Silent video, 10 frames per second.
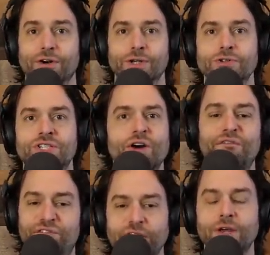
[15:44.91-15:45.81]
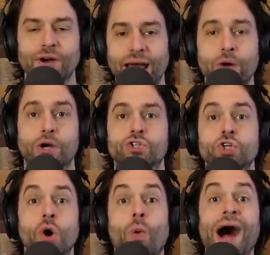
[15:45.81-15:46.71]
You'll still figure it out because
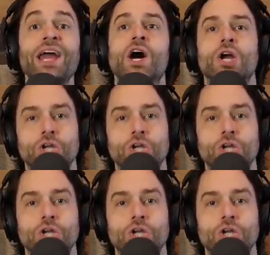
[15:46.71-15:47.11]
you know why?